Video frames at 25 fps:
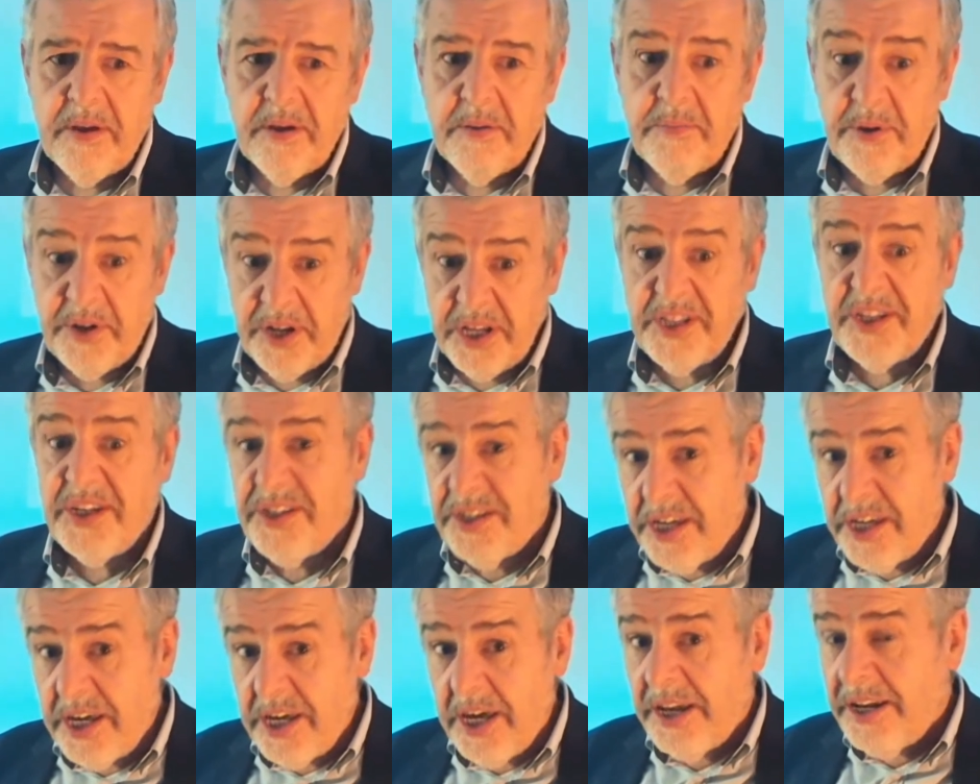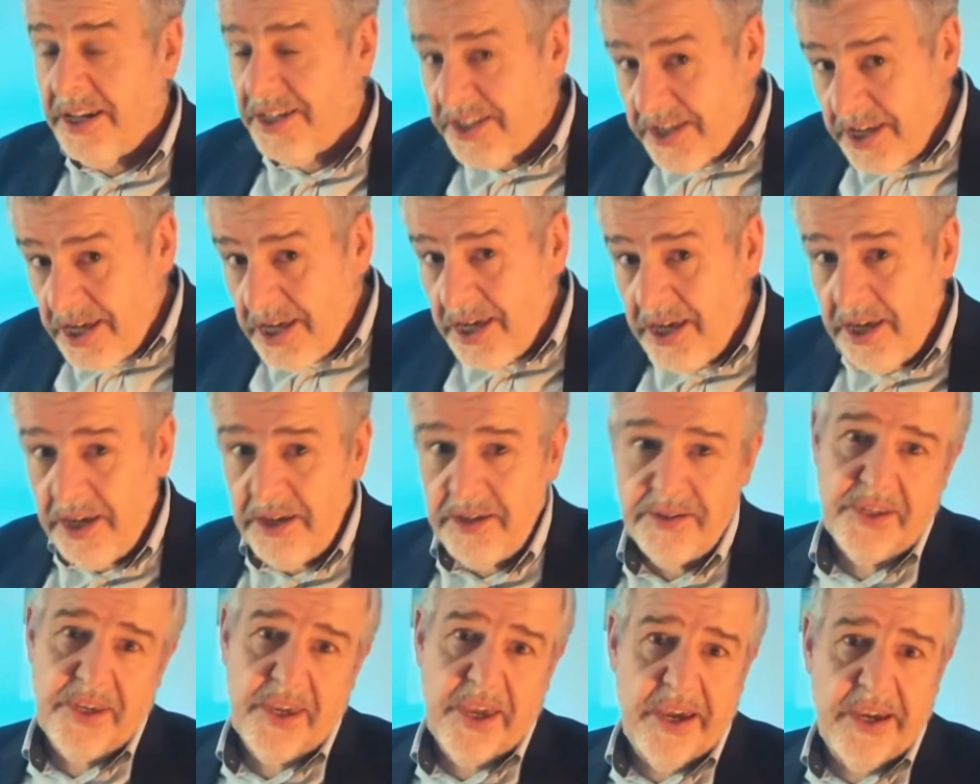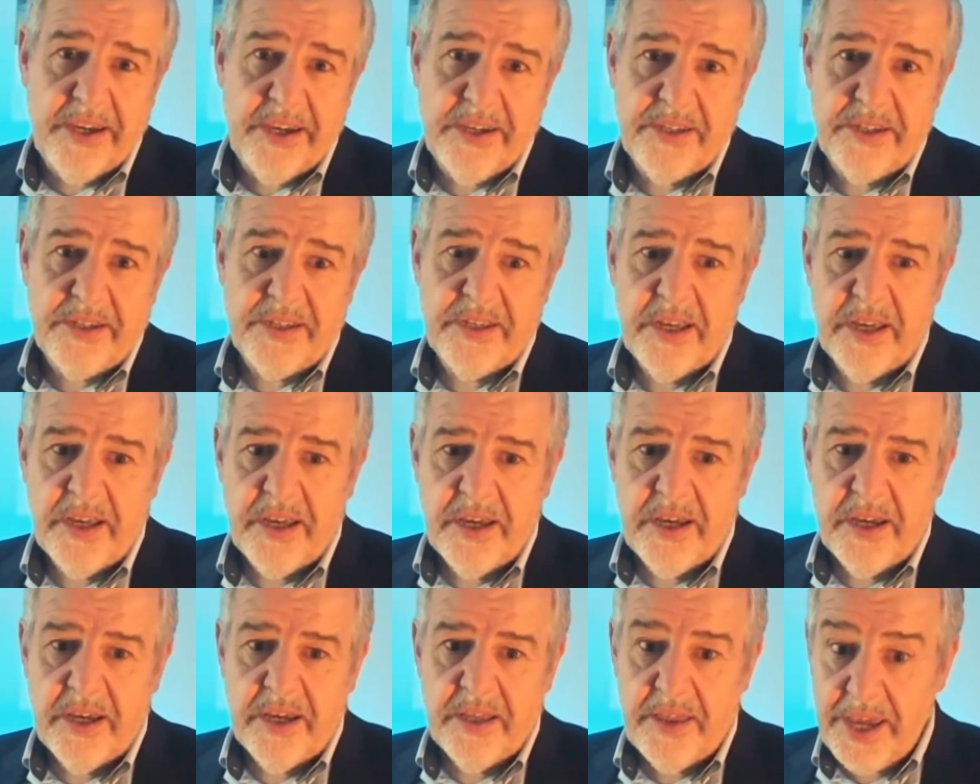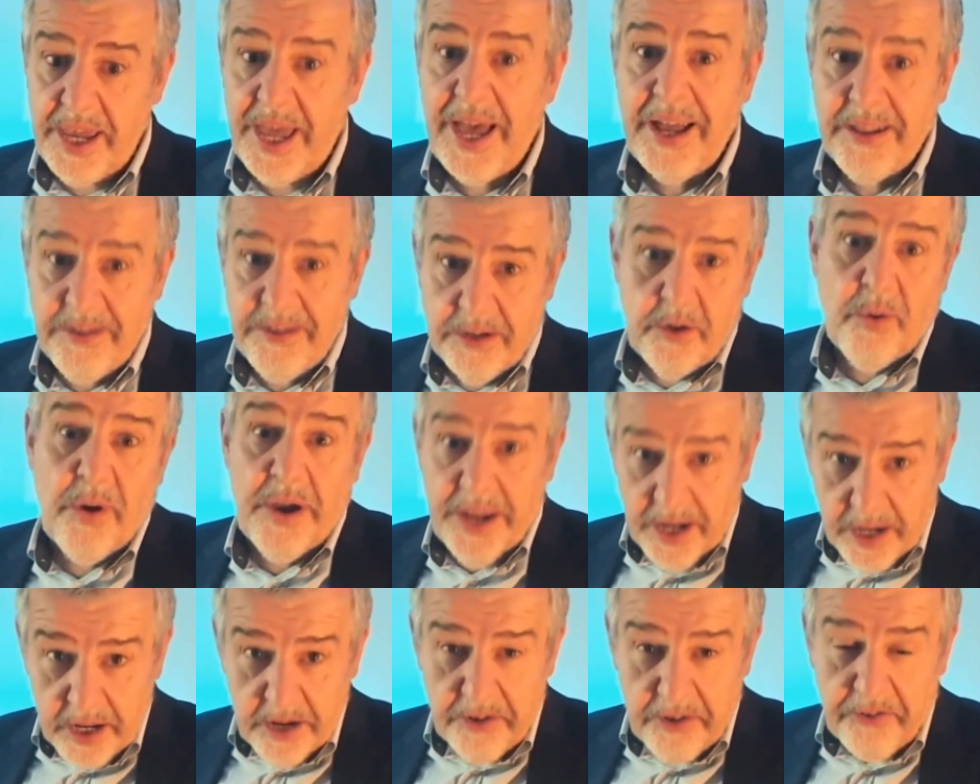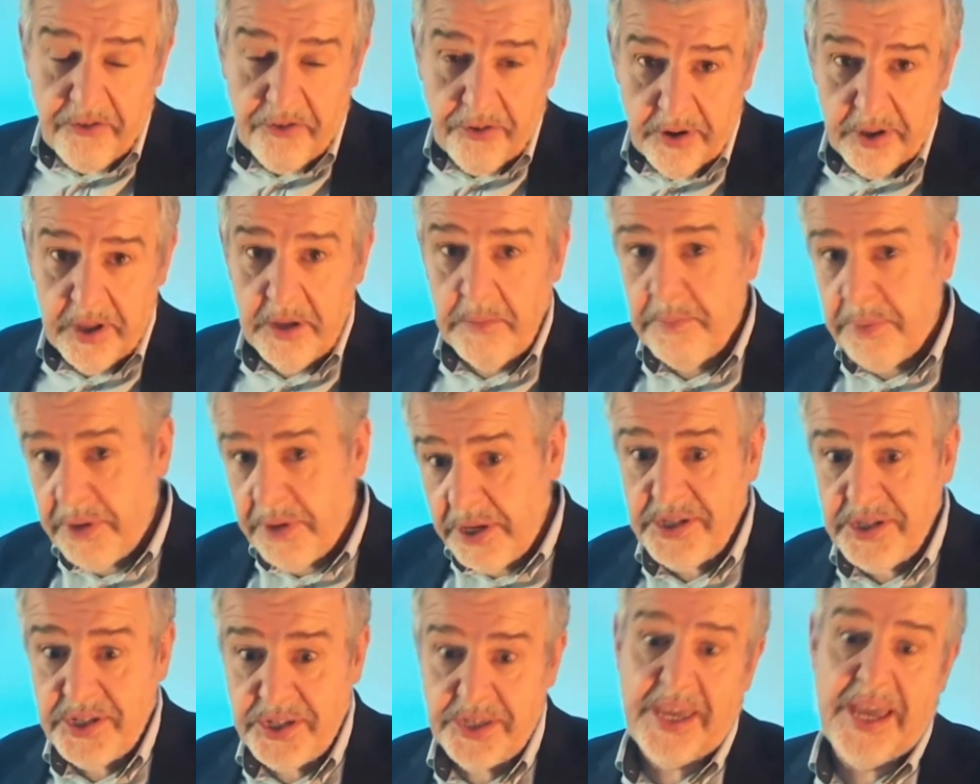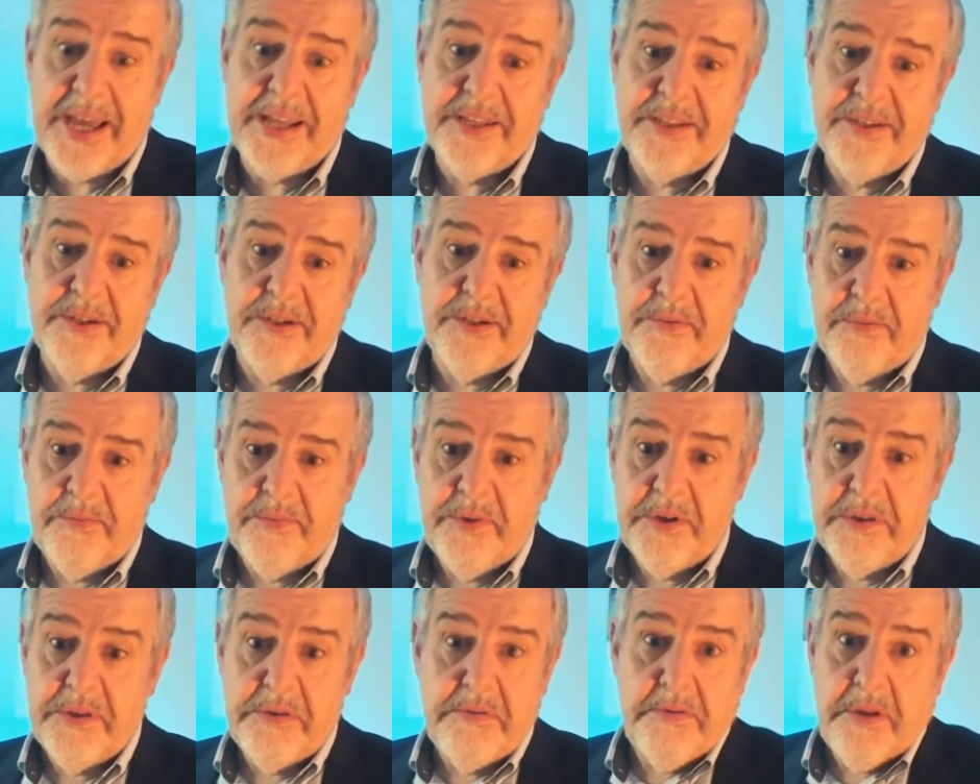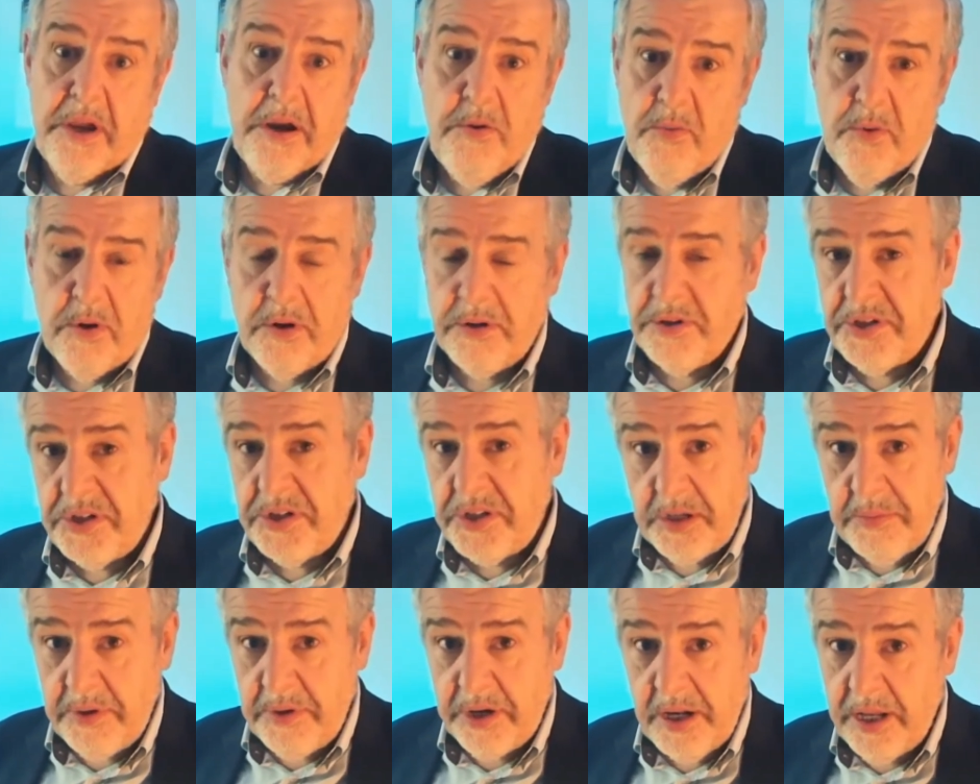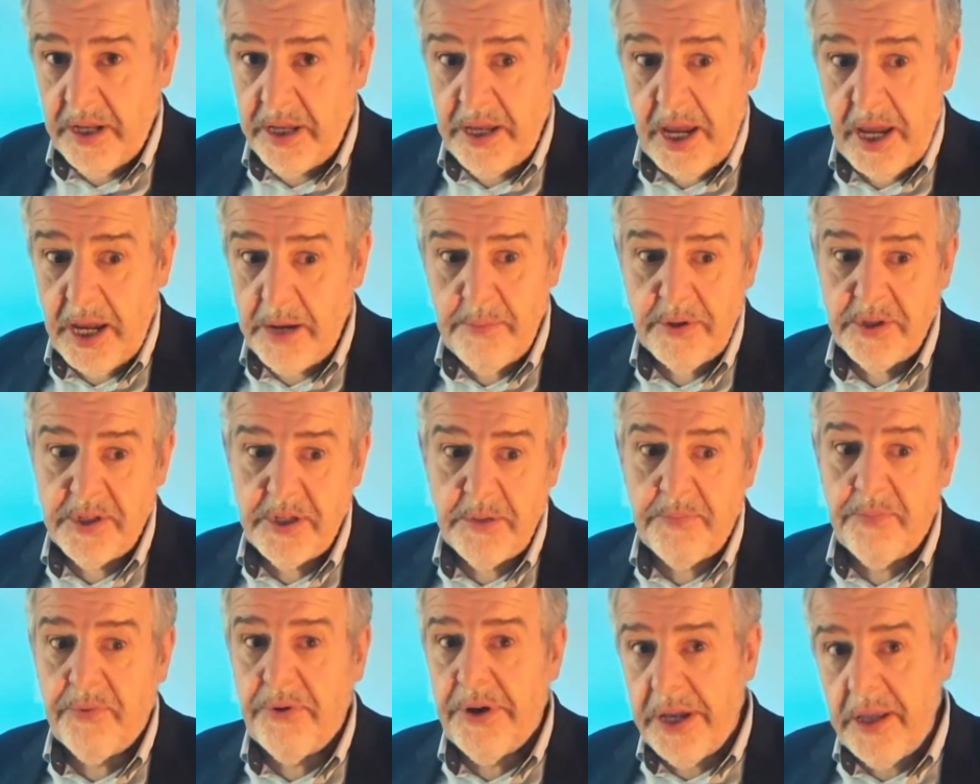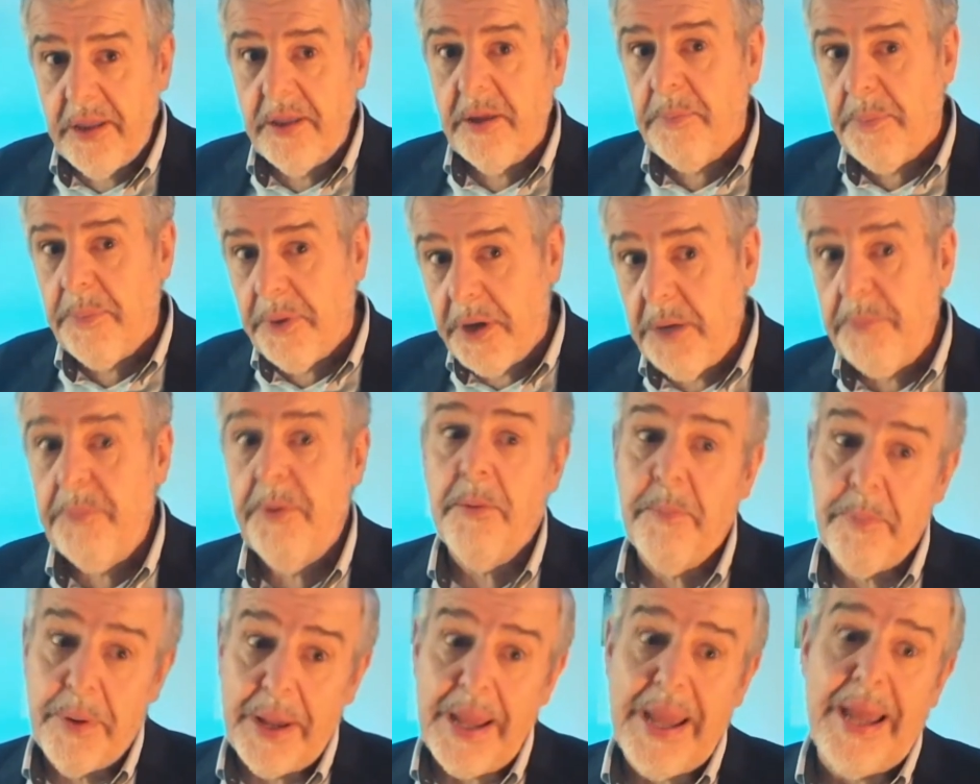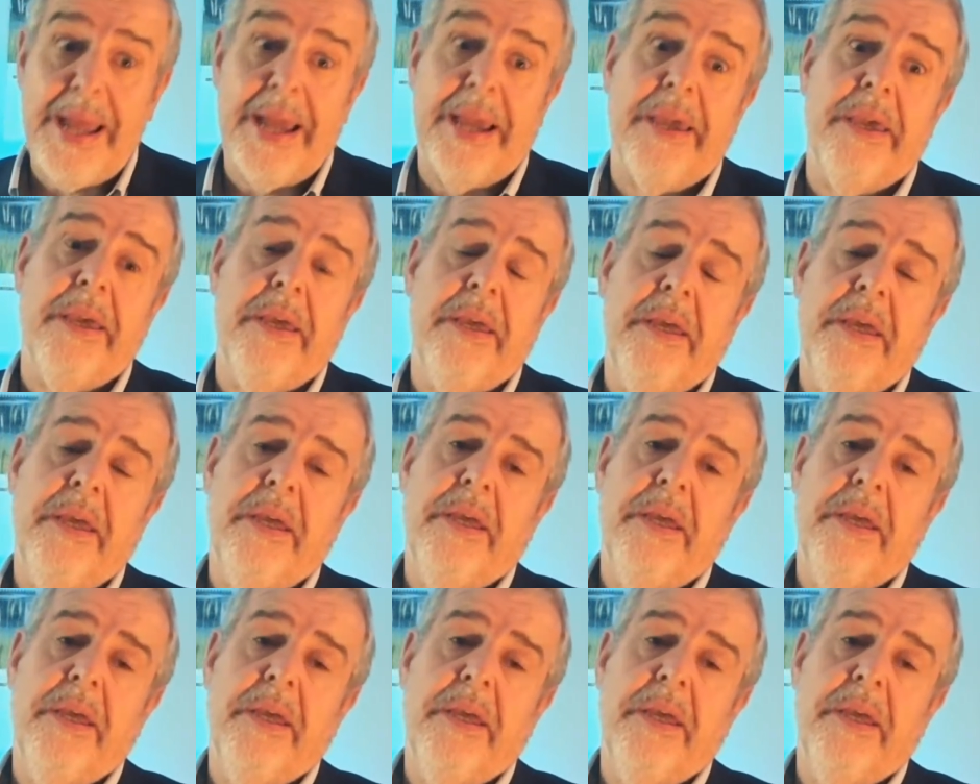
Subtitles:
But in Ezekiel's case, they had quite literally been scattered, with no one seemingly able to bring the people back.